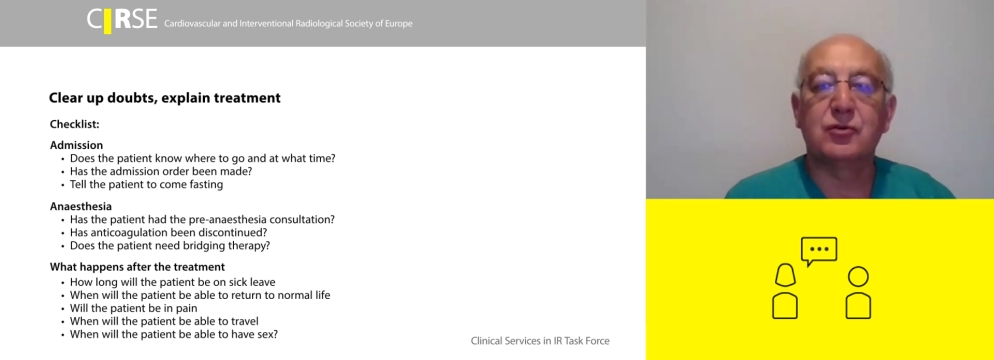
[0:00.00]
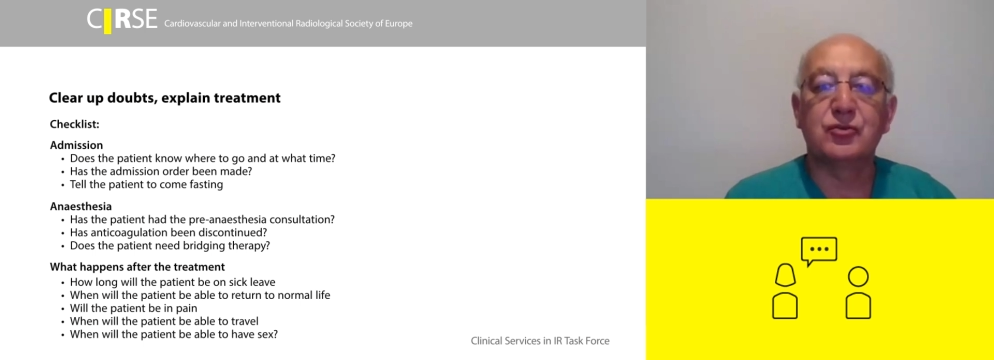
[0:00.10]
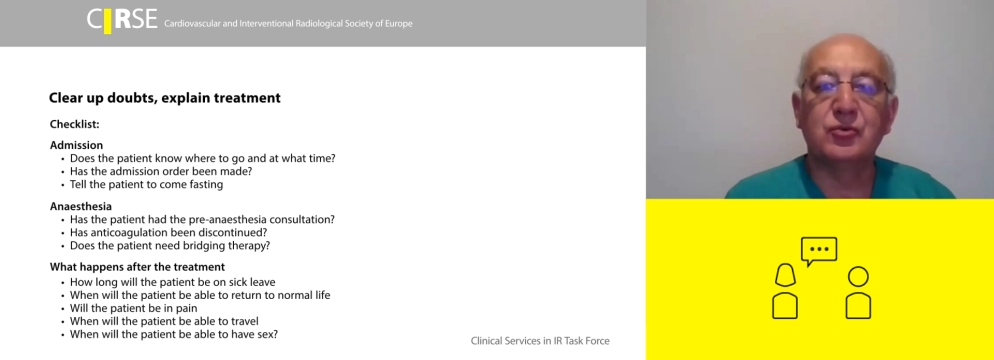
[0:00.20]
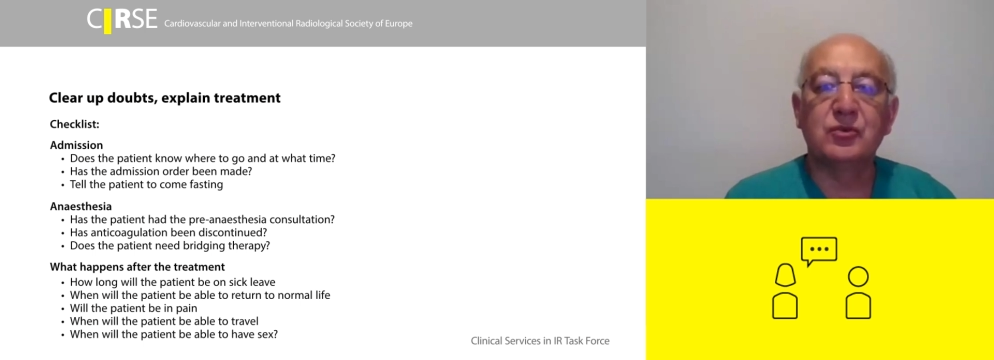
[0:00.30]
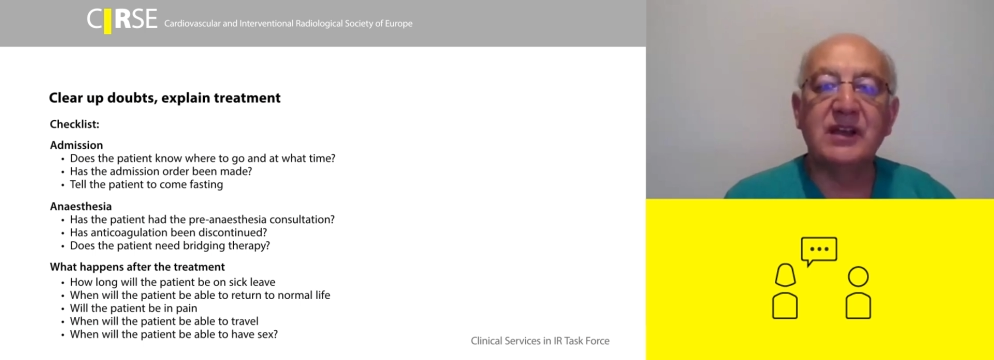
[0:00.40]

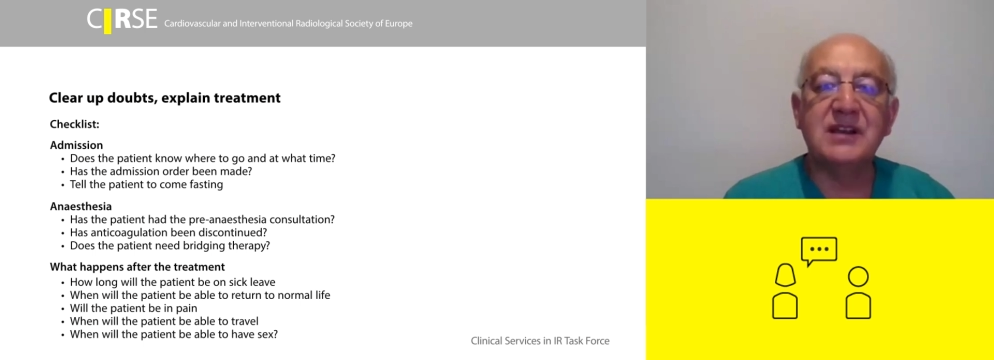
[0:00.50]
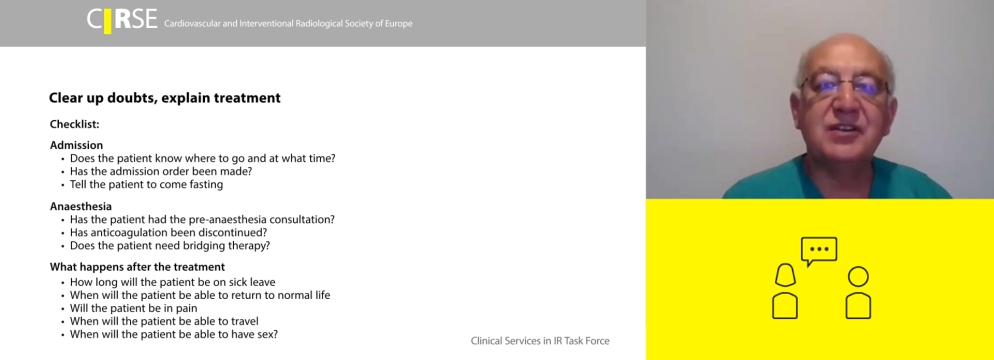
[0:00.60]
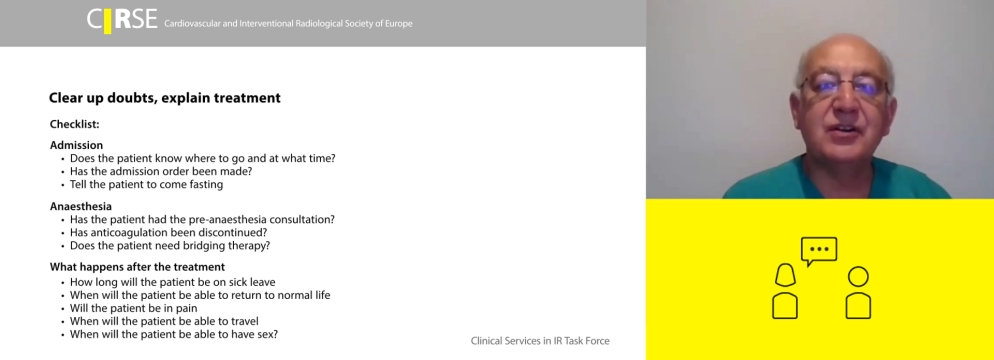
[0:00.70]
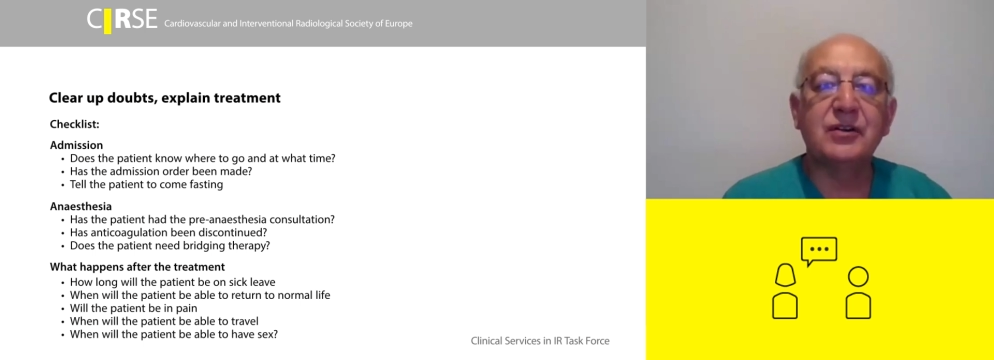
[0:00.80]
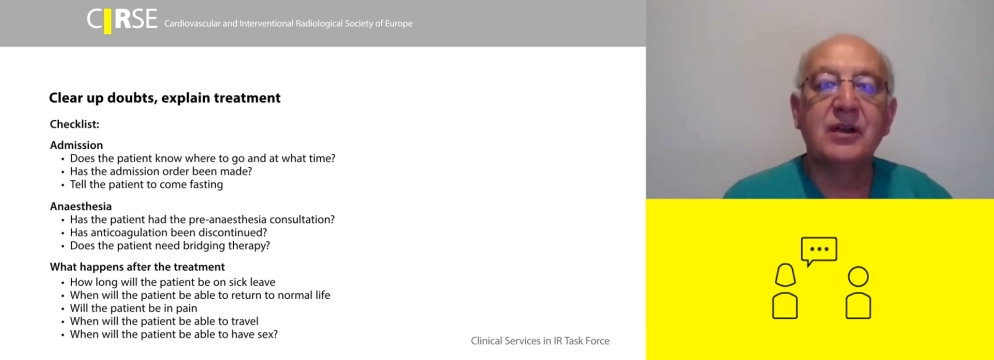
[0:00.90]

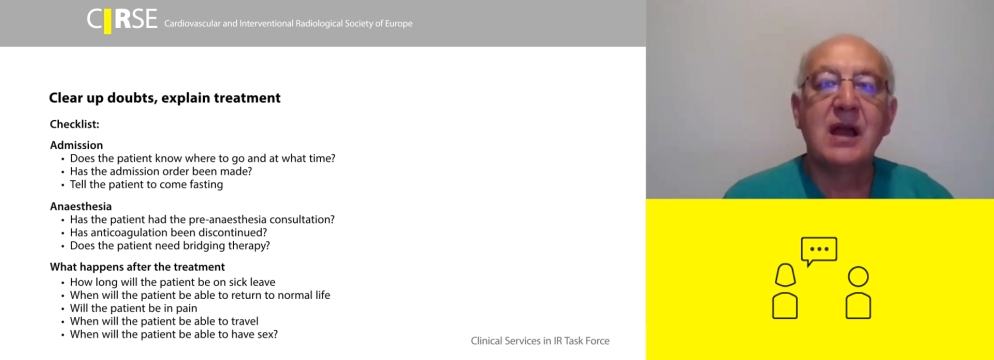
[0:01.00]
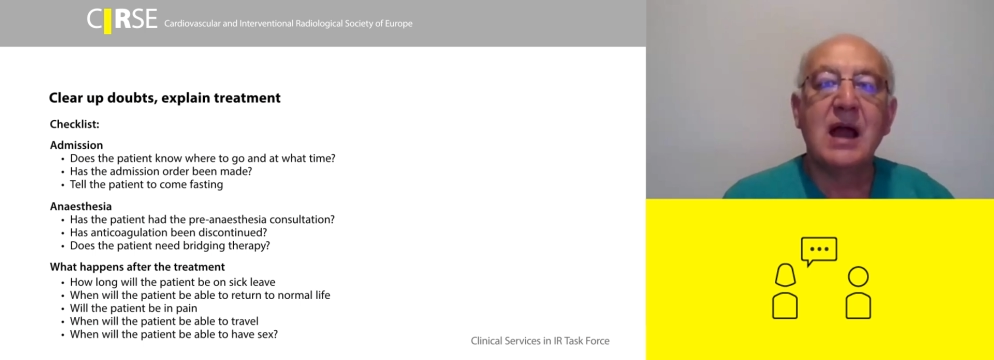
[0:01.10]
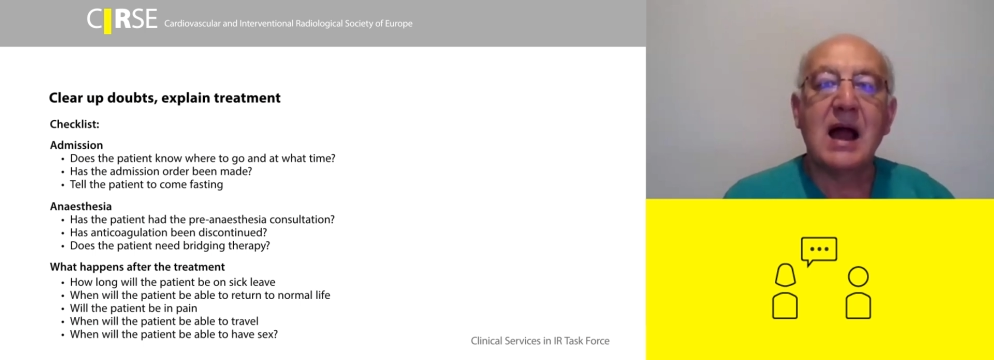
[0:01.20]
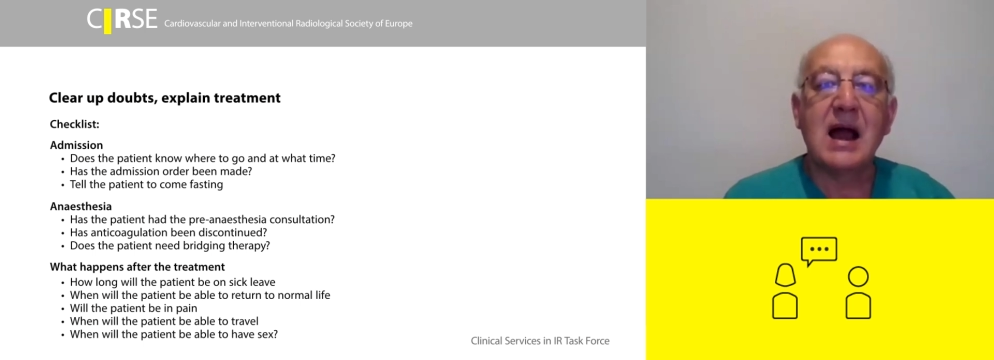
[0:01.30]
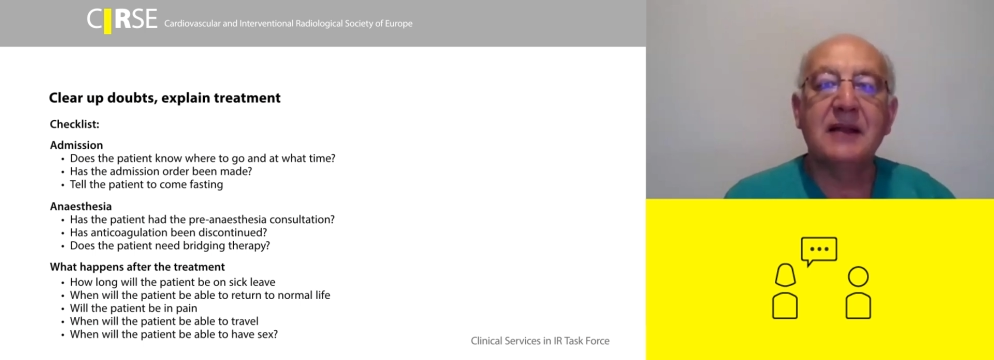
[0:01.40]
consultation.
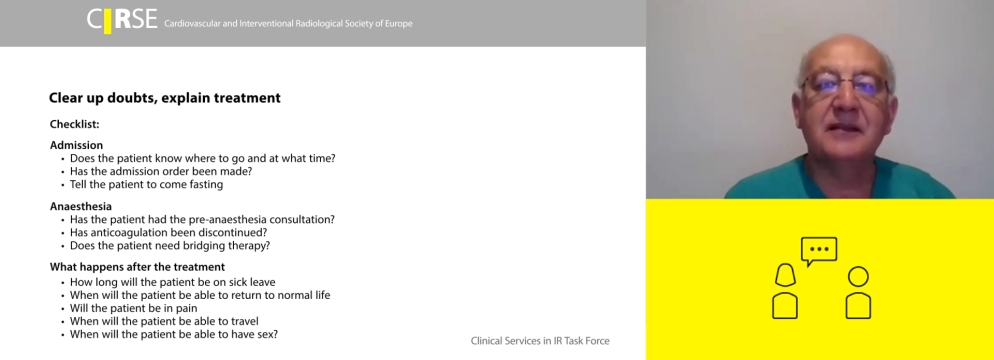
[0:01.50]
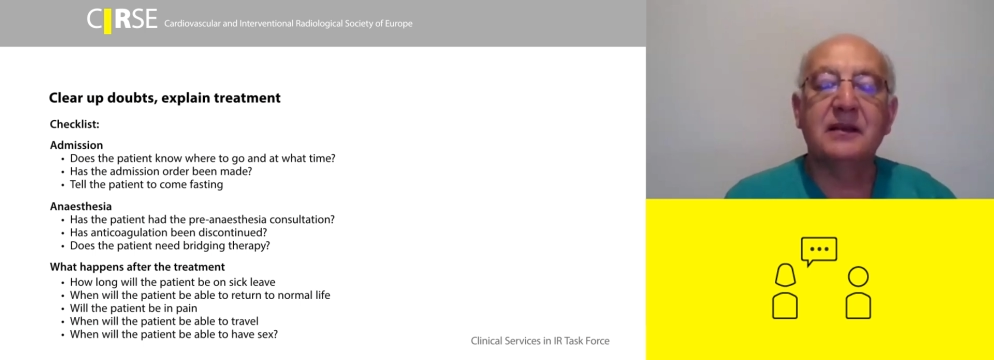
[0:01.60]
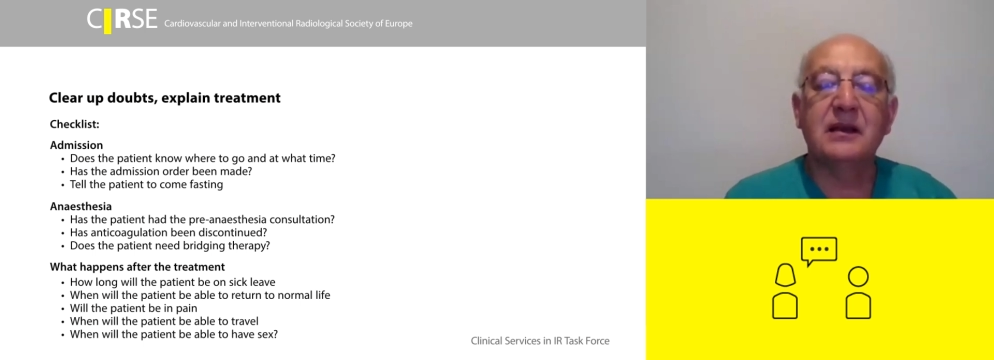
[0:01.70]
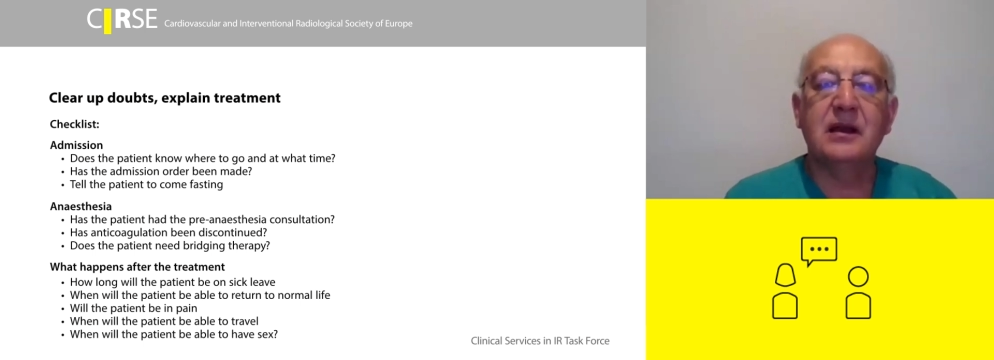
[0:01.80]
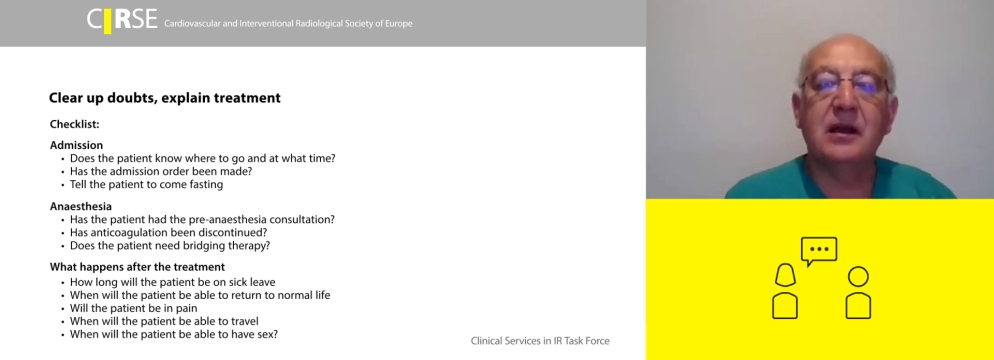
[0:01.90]
And